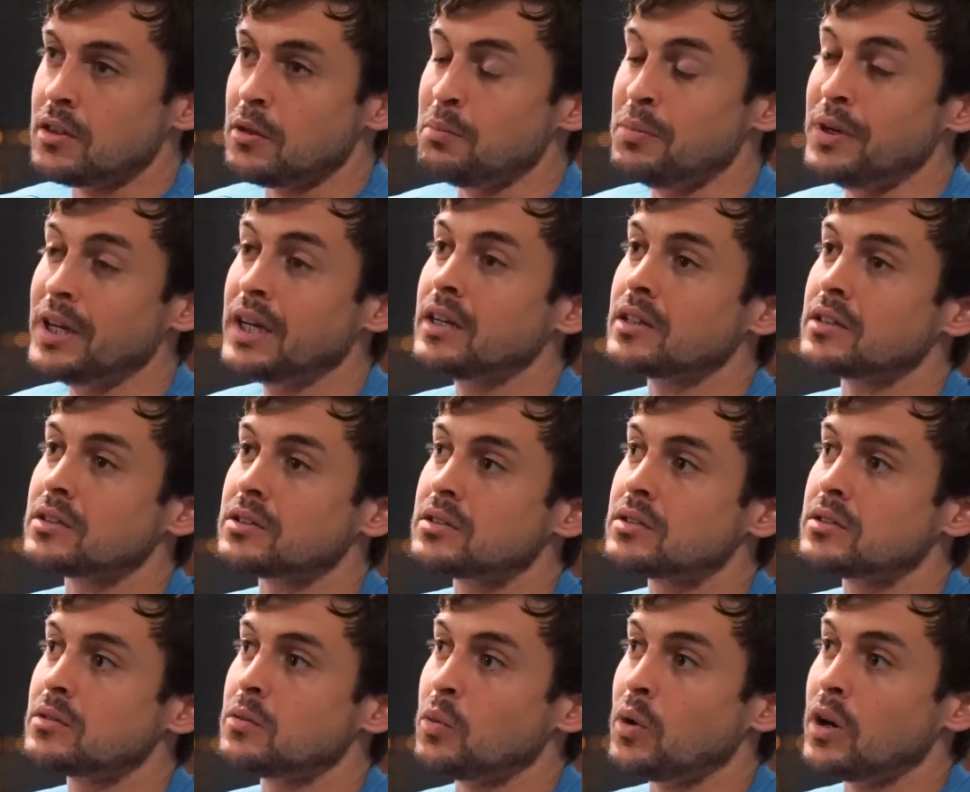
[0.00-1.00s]
The
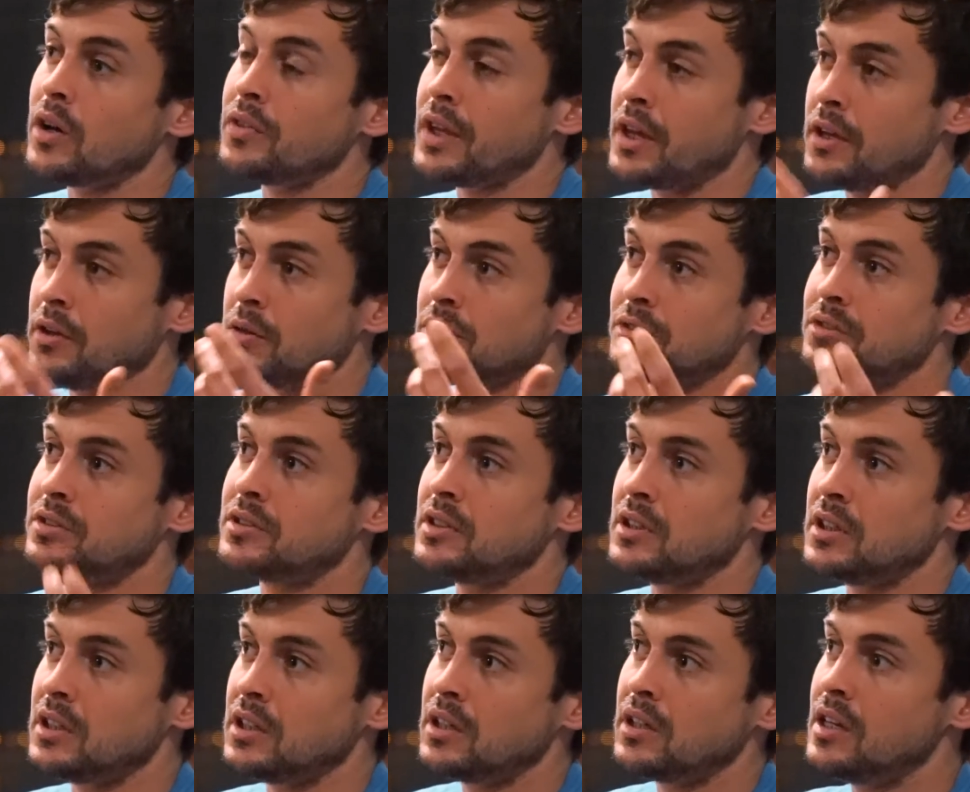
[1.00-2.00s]
biggest one that you'll
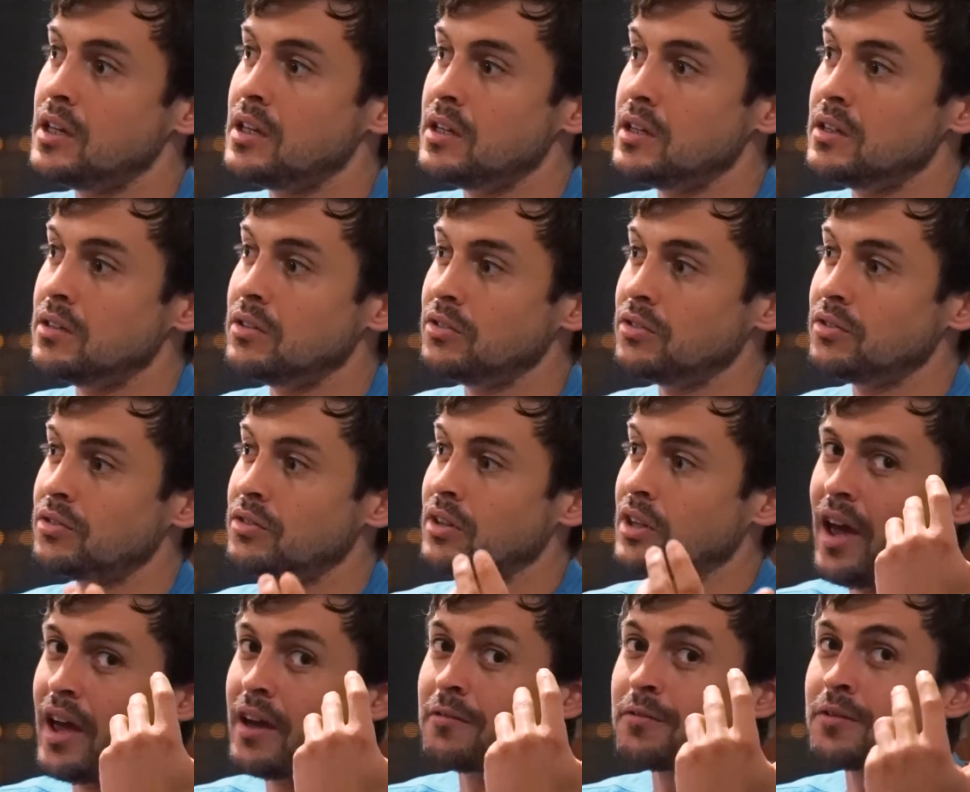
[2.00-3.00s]
see is
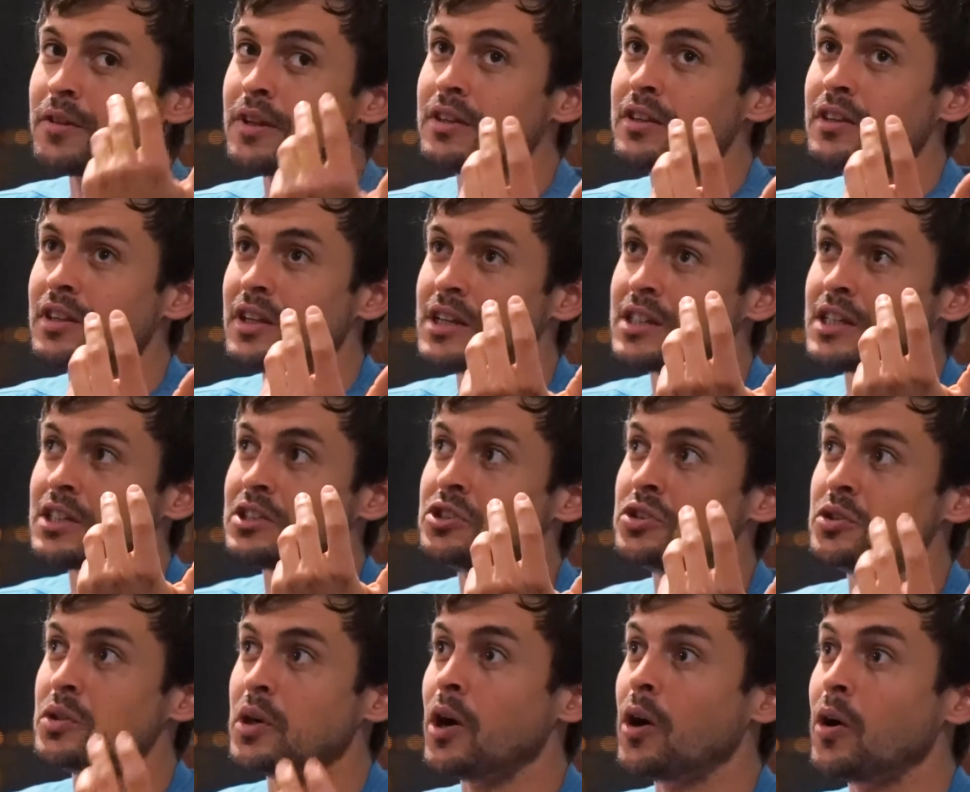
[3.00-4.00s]
everything that
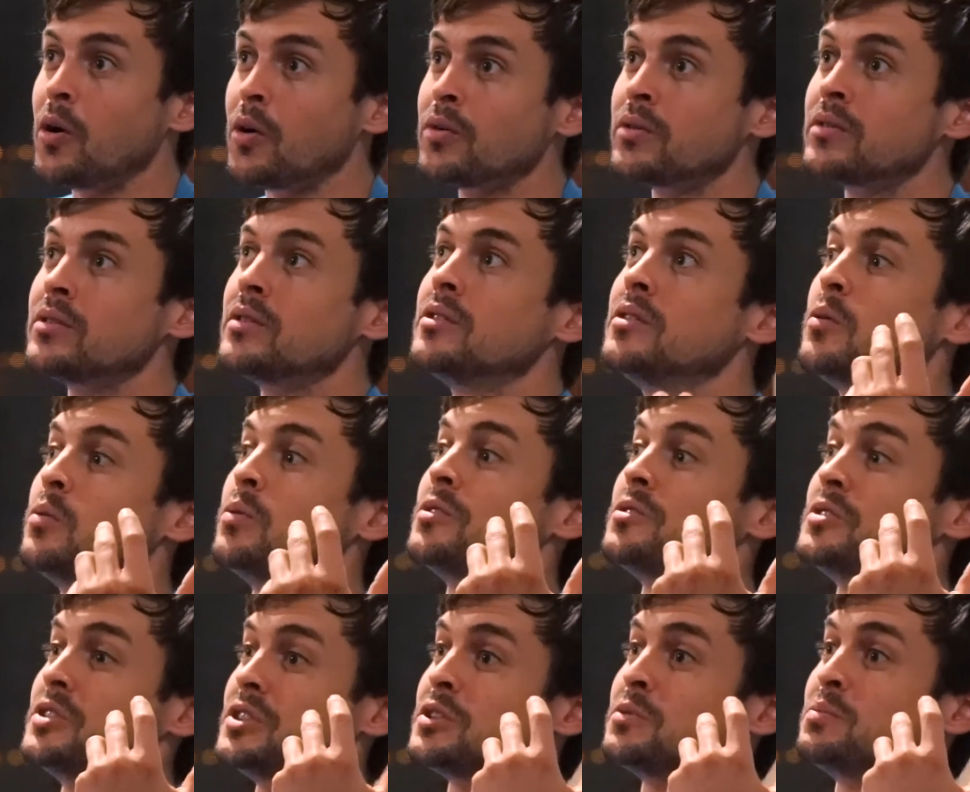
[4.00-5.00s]
you own
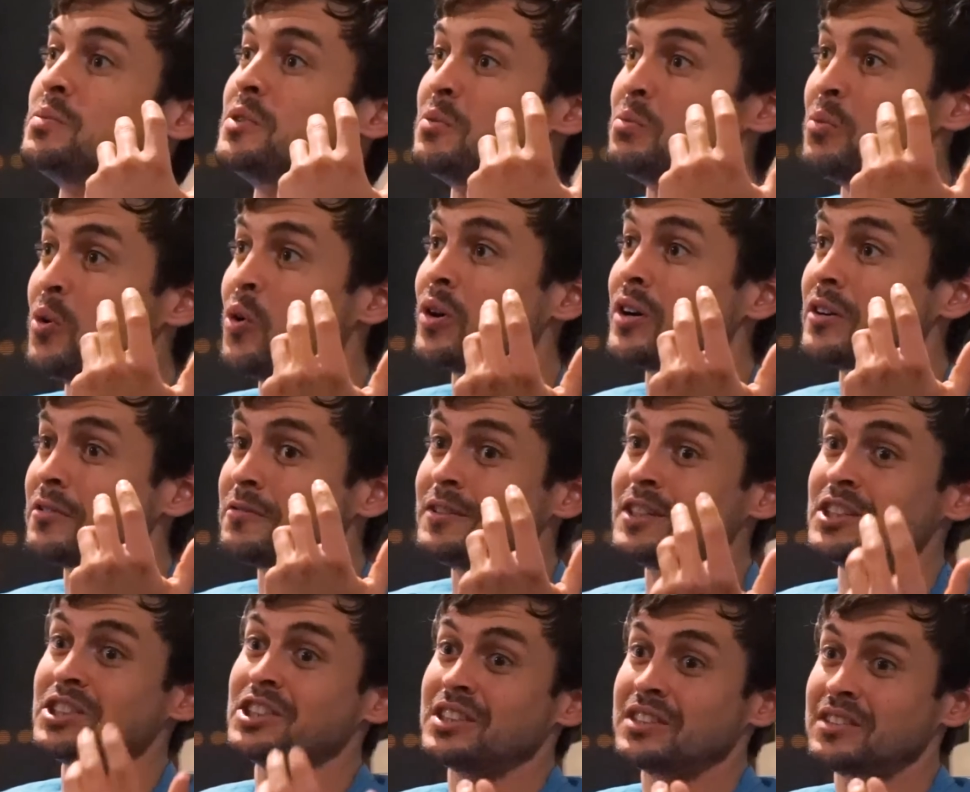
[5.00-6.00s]
will just be more
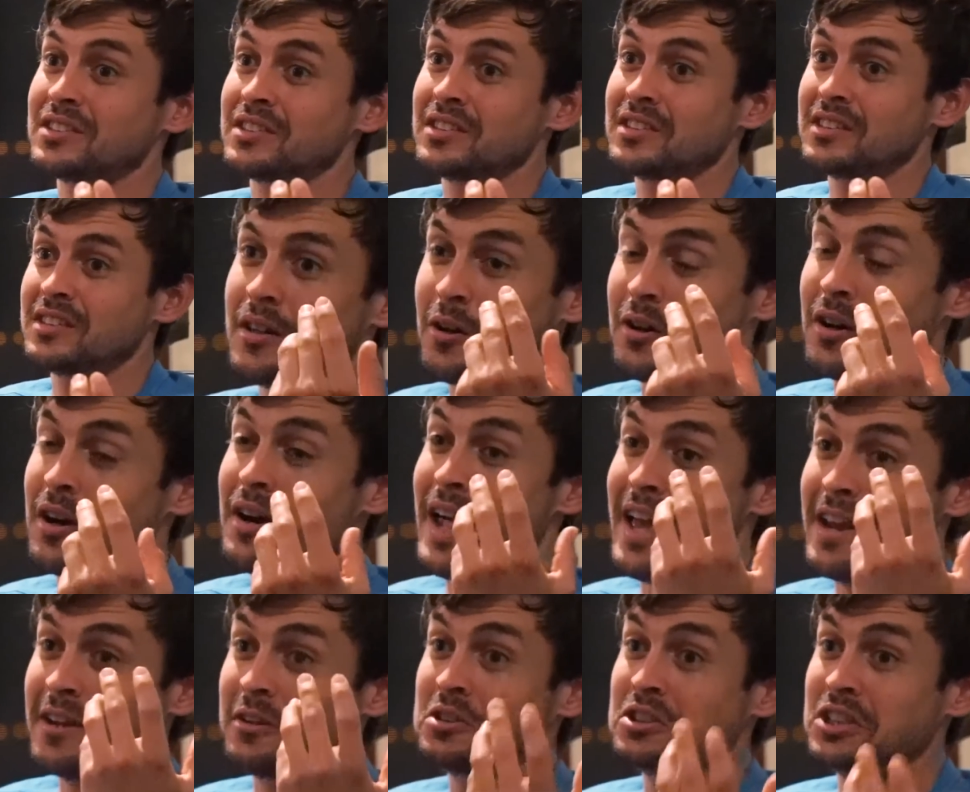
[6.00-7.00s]
efficient. Our
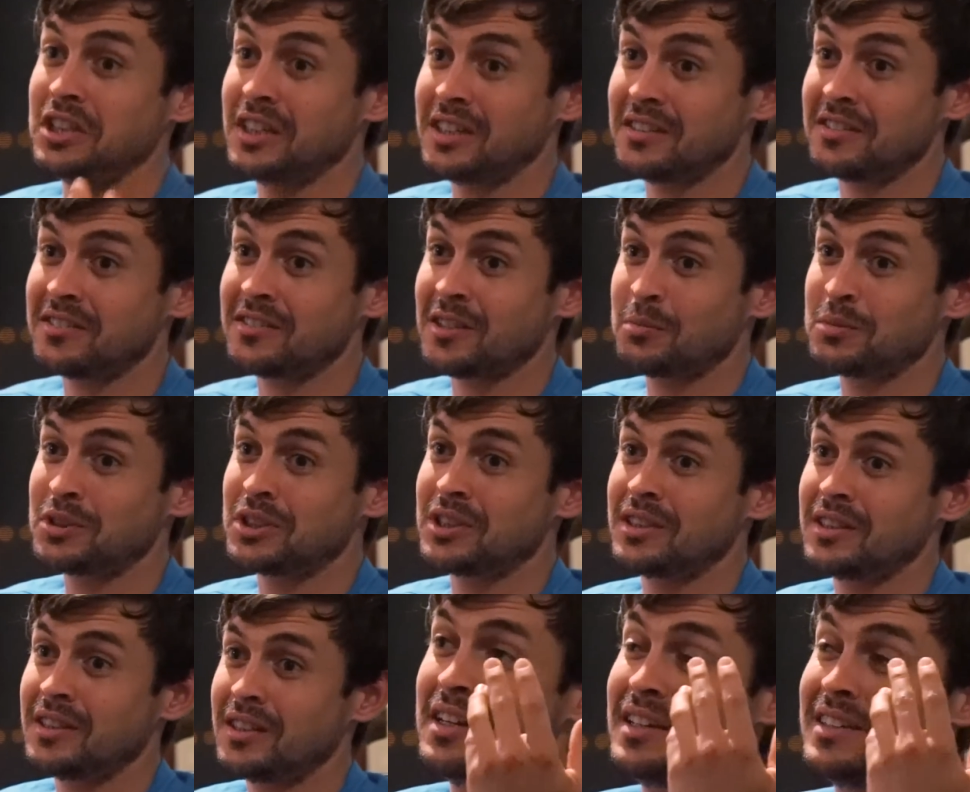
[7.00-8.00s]
energy
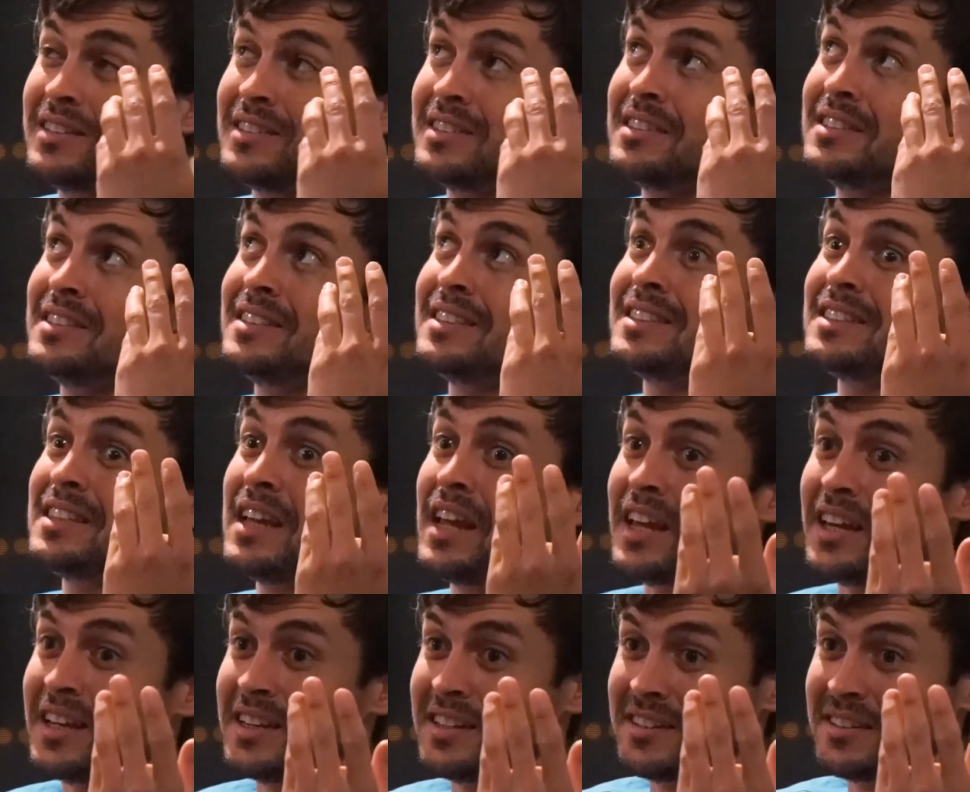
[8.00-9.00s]
consumption is
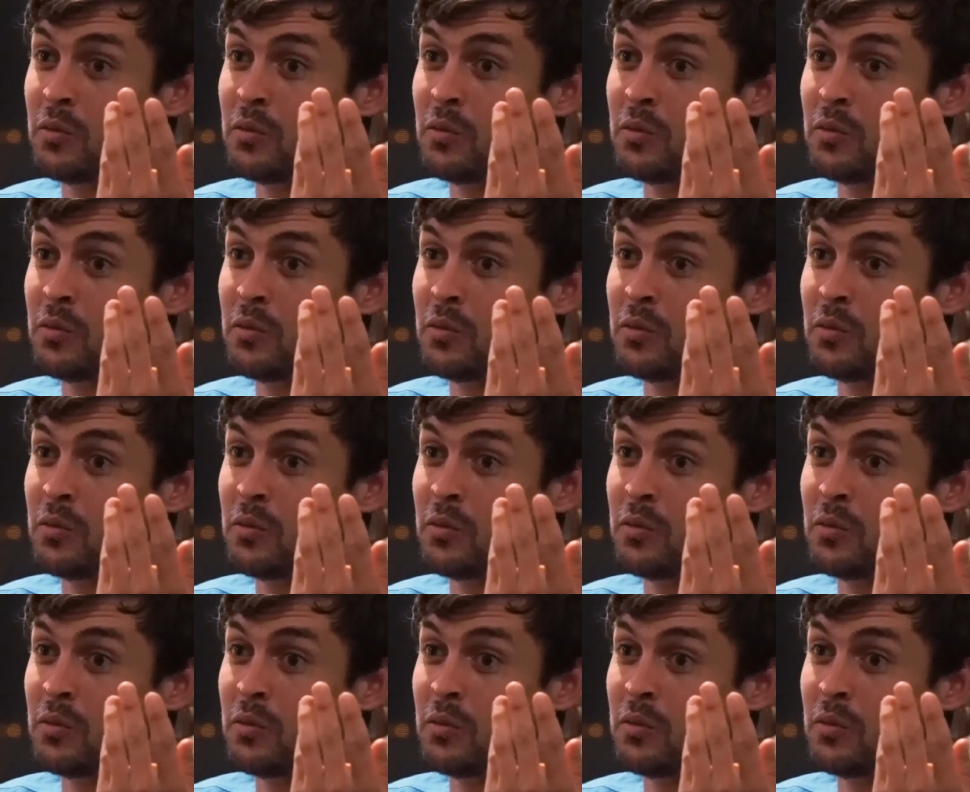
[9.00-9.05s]
insane.